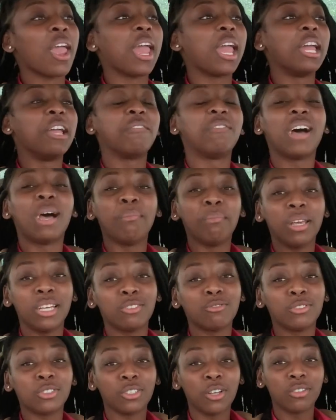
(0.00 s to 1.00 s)
if I mess
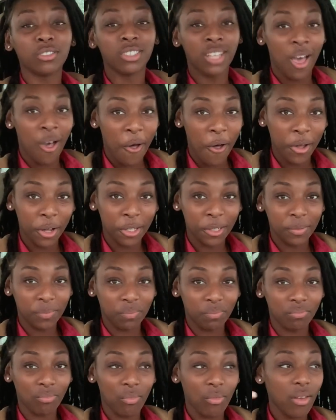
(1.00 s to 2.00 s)
with your
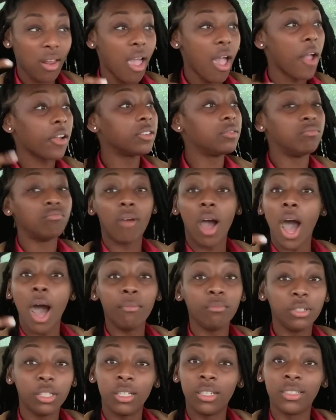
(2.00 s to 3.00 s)
song,
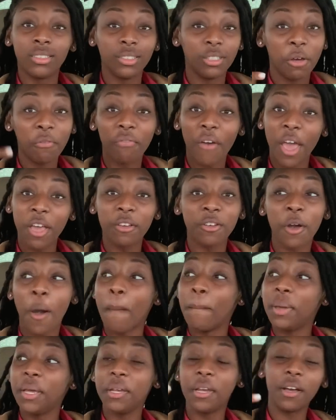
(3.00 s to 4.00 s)
the finger gonna
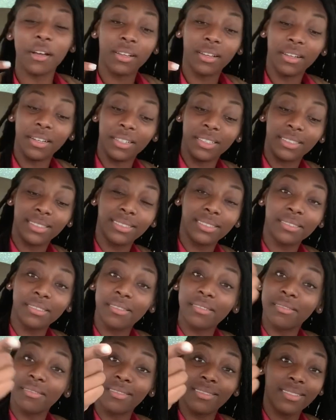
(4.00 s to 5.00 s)
be there, because
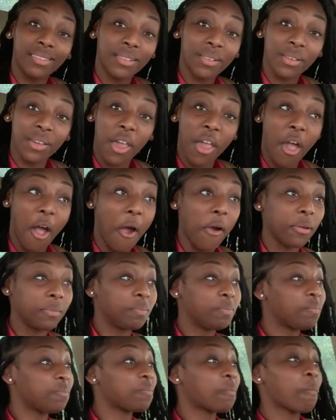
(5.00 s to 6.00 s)
yeah,
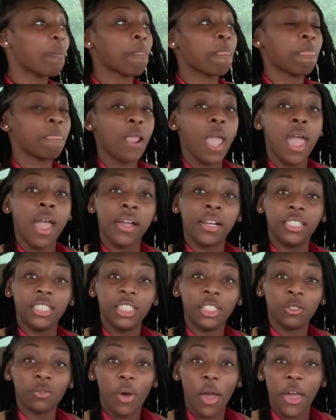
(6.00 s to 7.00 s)

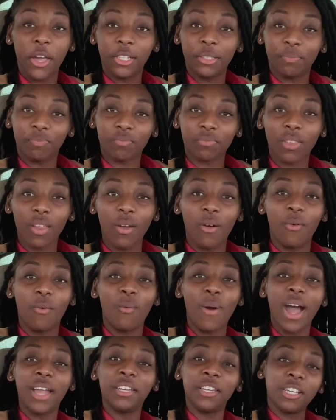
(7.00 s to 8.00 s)
anyway.
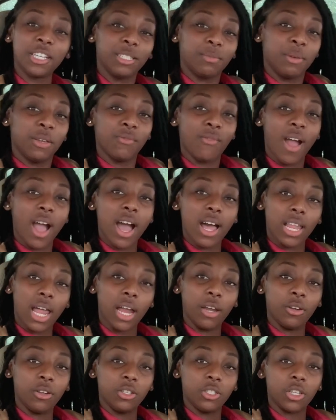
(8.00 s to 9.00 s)
Why niggas be riding
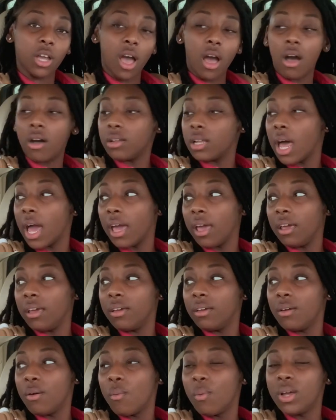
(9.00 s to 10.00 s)
like this, y'all? Like,
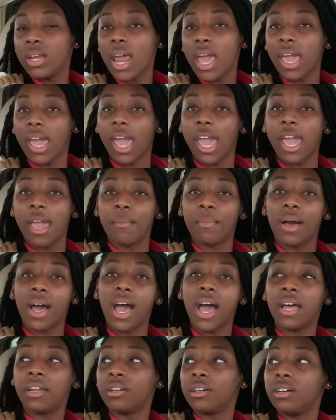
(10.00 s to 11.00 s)
with that hand
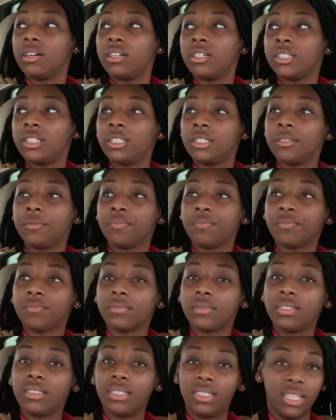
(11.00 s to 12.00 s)
behind the
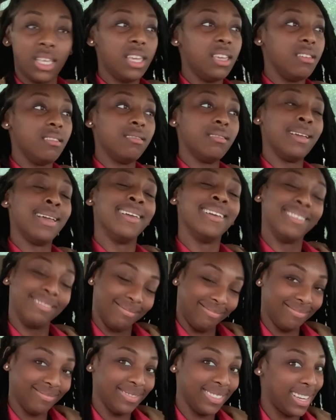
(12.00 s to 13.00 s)
seat.
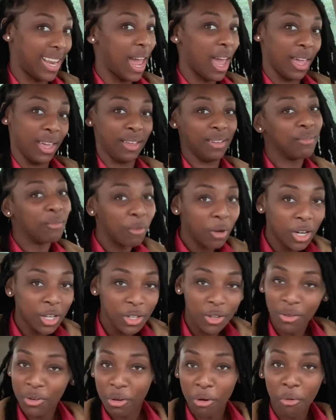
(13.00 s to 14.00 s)
Like, what are
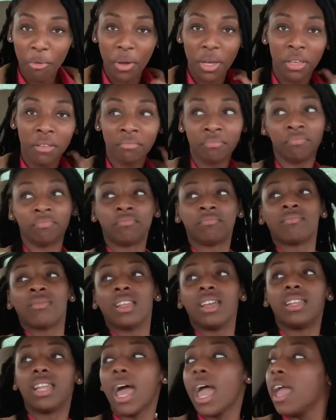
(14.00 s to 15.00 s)
you doing?
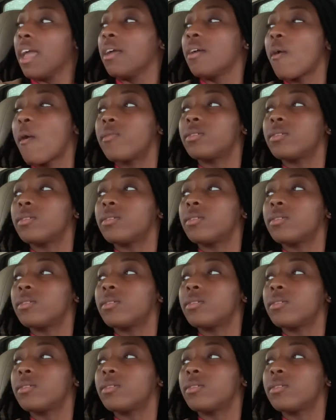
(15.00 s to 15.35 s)
Like,